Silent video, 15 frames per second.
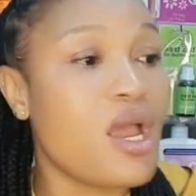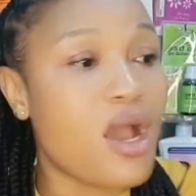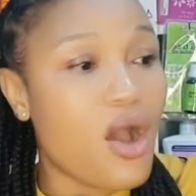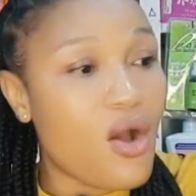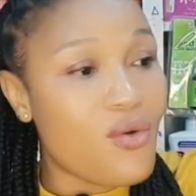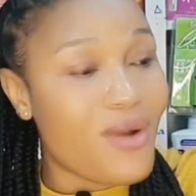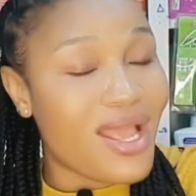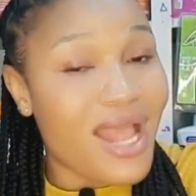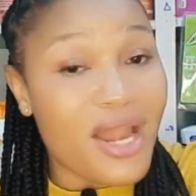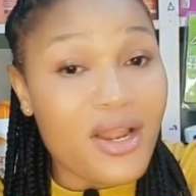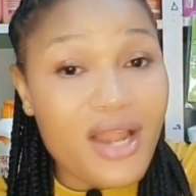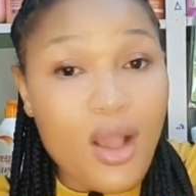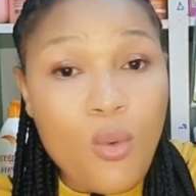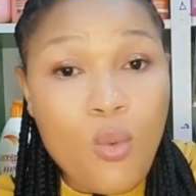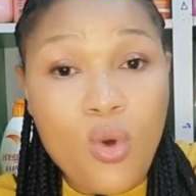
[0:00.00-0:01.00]
all right
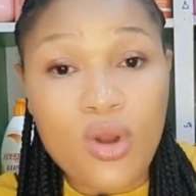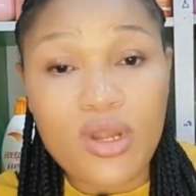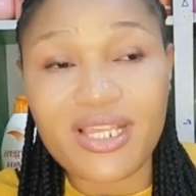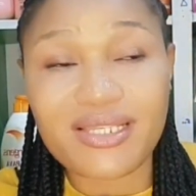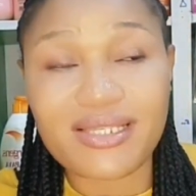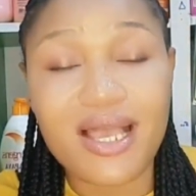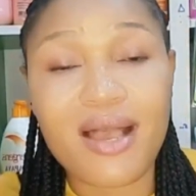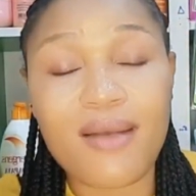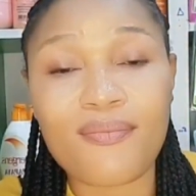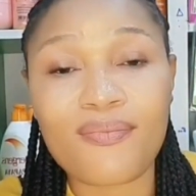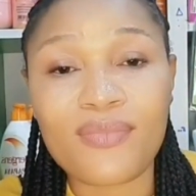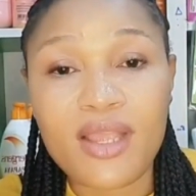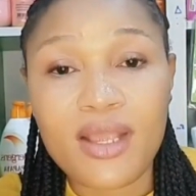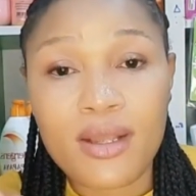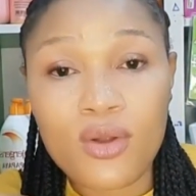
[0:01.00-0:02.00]
another one is um
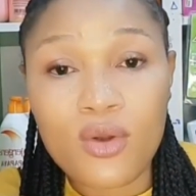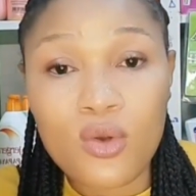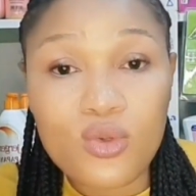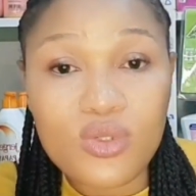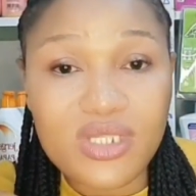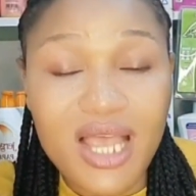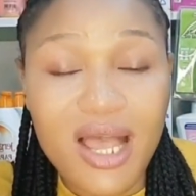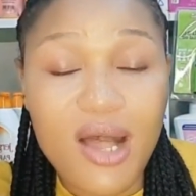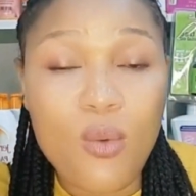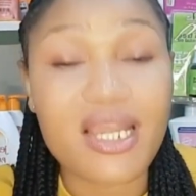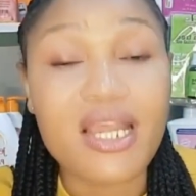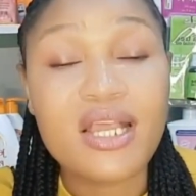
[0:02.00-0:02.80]
glutathione